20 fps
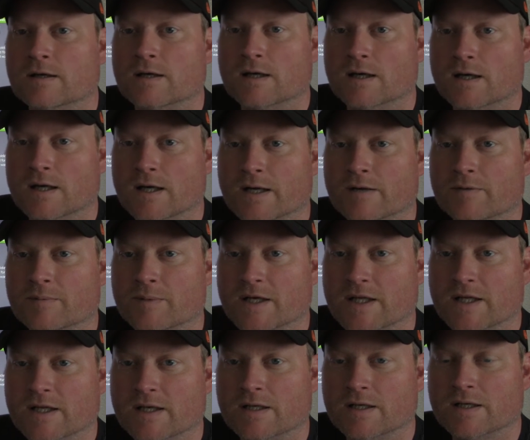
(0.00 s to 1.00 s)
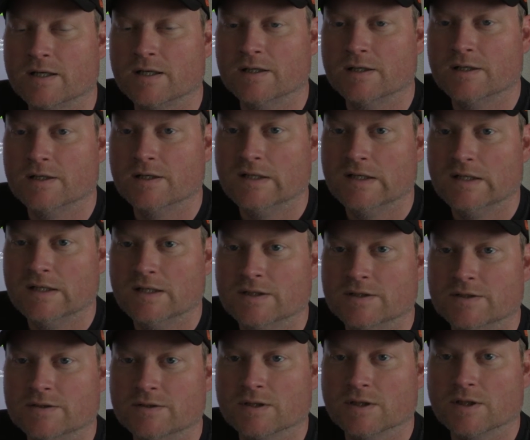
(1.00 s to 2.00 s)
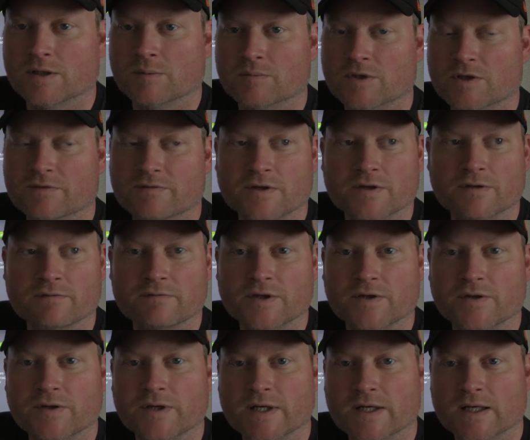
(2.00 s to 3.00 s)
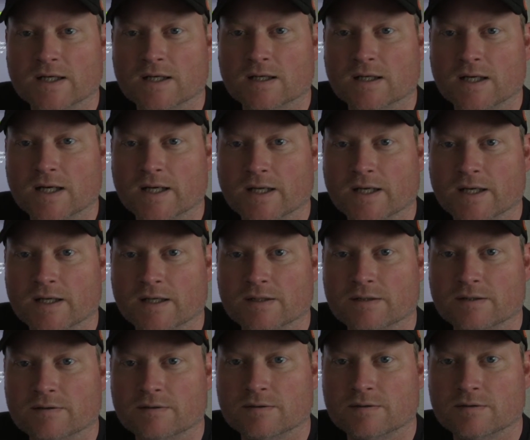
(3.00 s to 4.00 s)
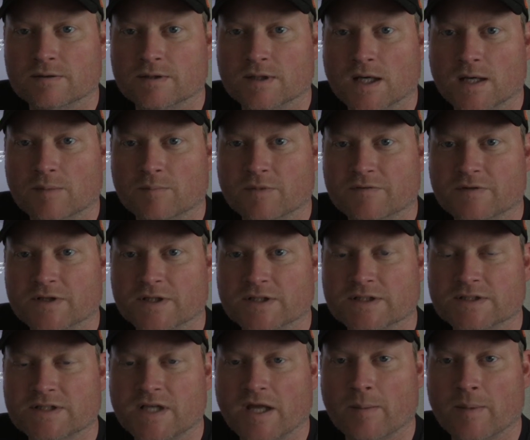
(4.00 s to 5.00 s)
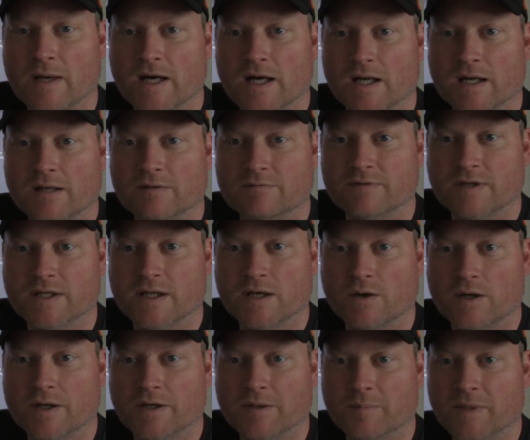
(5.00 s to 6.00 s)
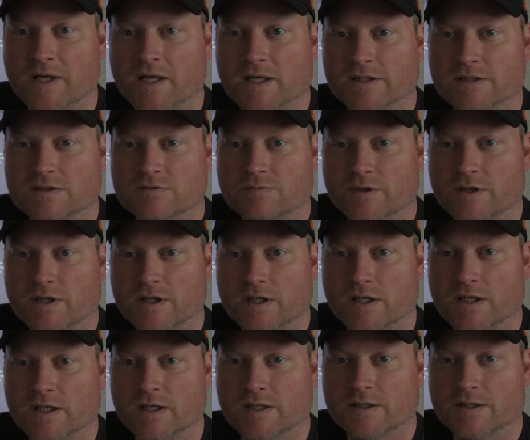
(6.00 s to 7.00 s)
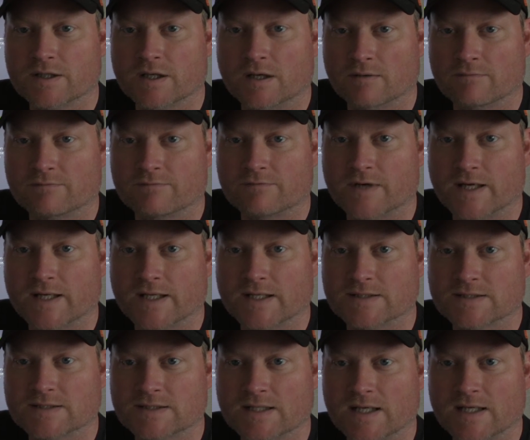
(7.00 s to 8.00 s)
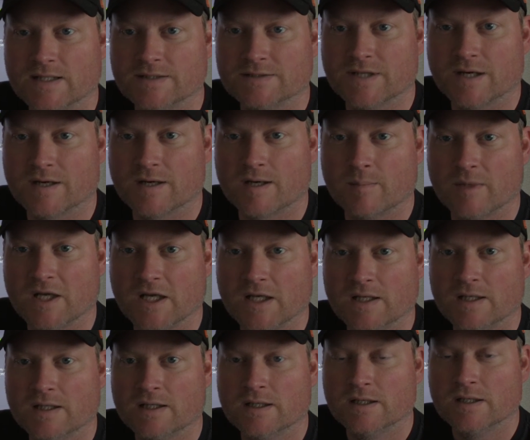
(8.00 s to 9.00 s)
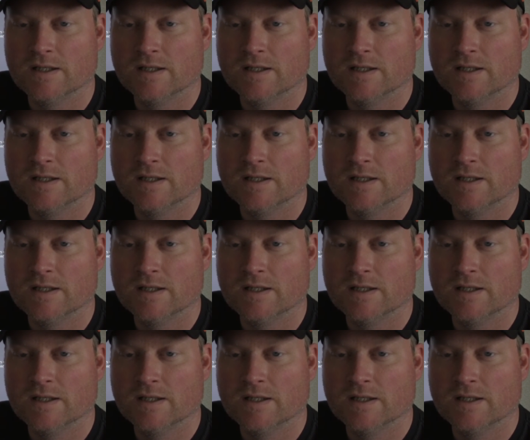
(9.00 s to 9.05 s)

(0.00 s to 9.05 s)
Alright everybody, doing a little movie review here on a movie that just came out on video on demand this weekend called Frankenstein's Army.